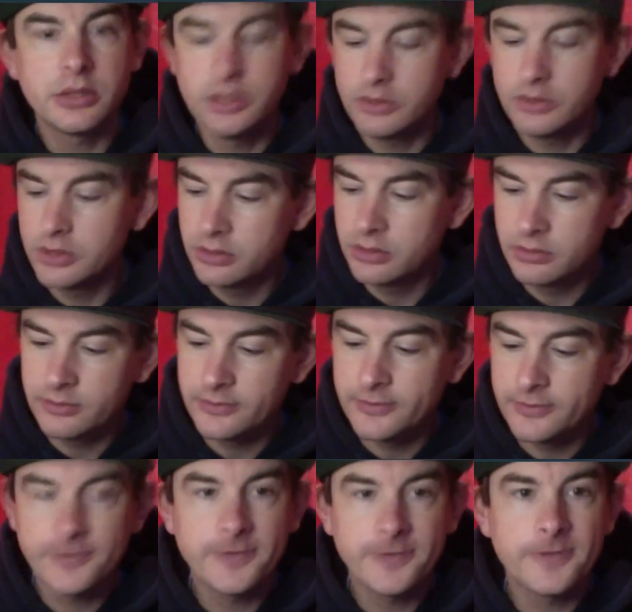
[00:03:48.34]
you can
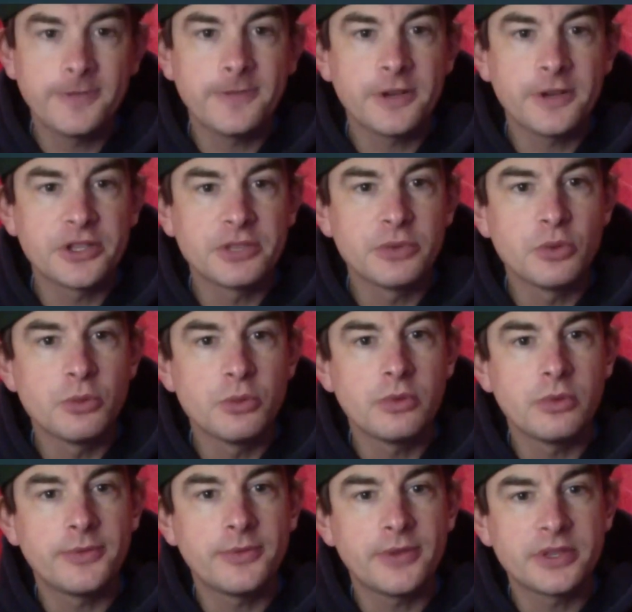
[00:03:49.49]
fudge them
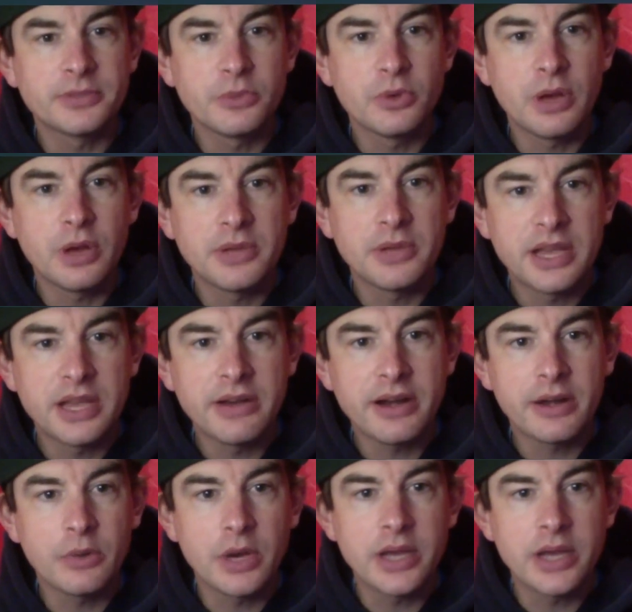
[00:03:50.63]
all up in there
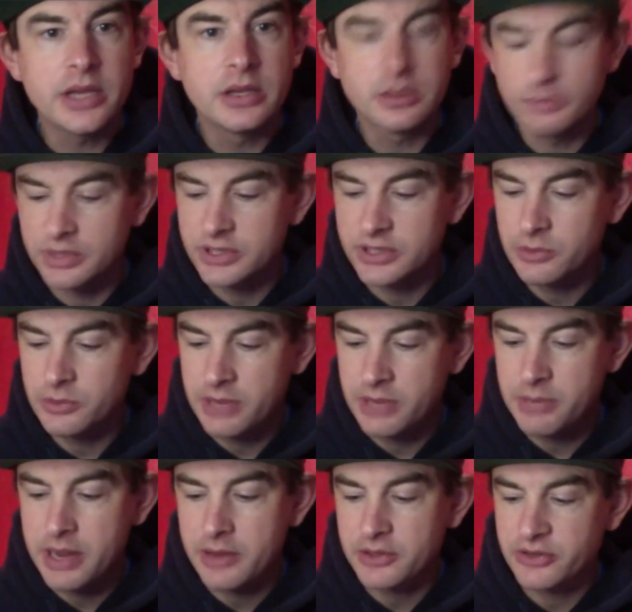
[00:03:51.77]
out of the way. And by the time
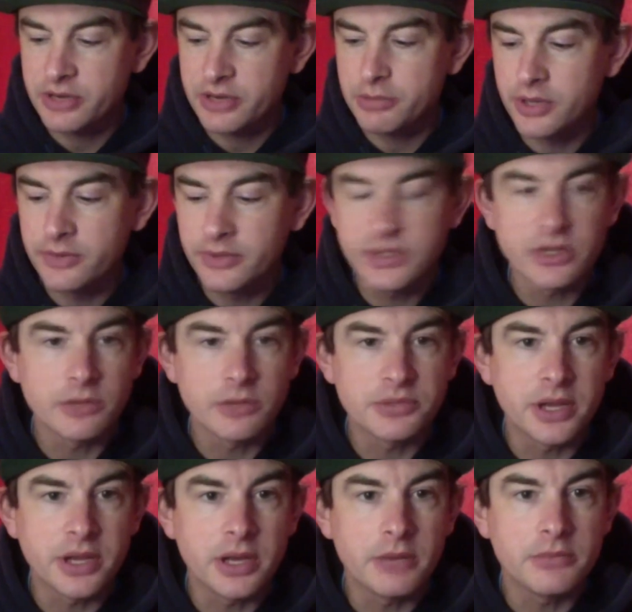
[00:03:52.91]
that power strap on over the
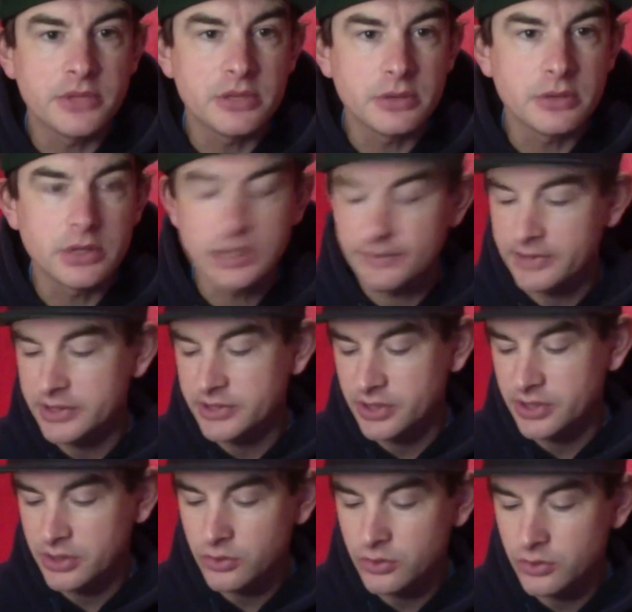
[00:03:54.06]
top's done up, you are lovely and
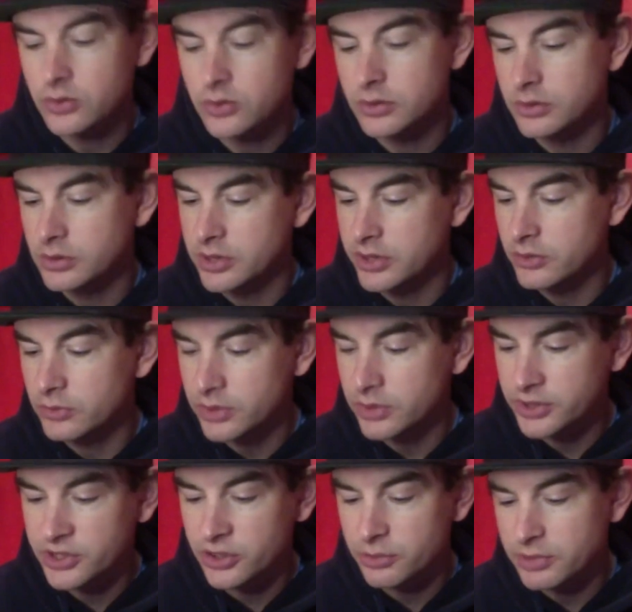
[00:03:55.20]
secure, and it all
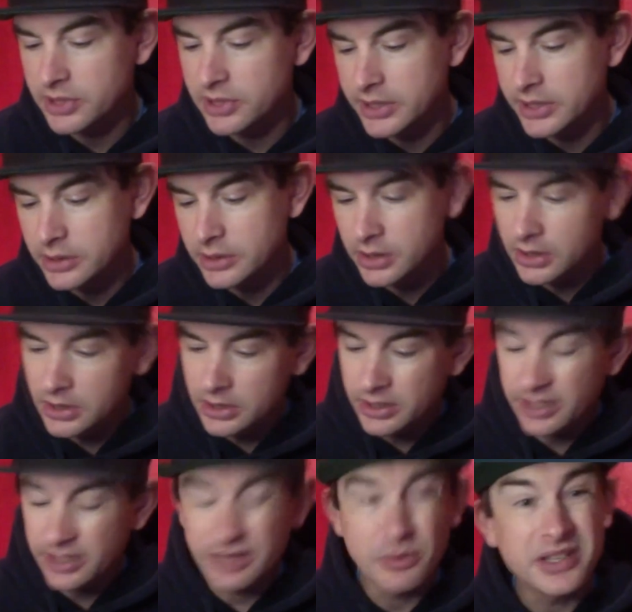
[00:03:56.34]
looks super clean.
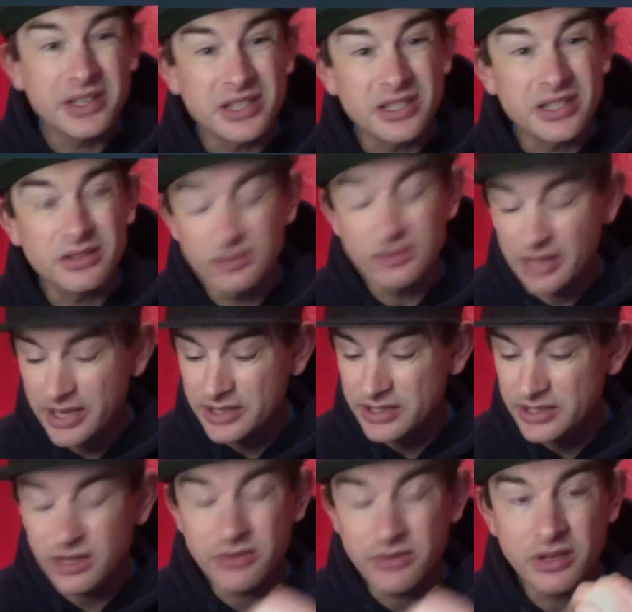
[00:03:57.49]
And your
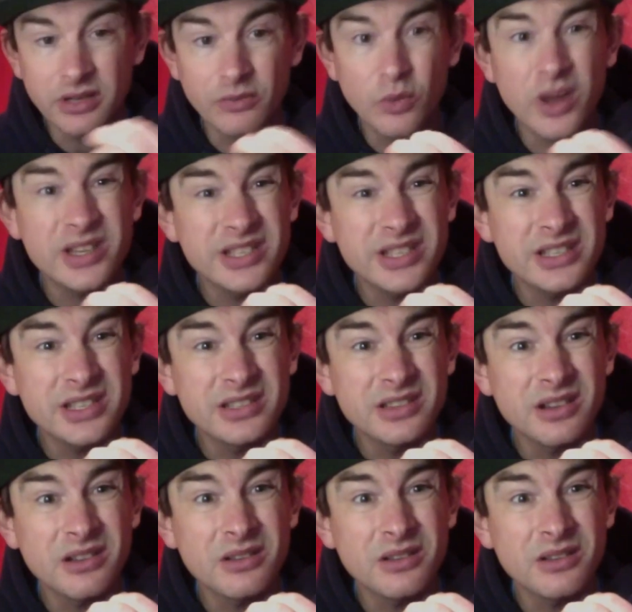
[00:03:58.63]
laces don't get laces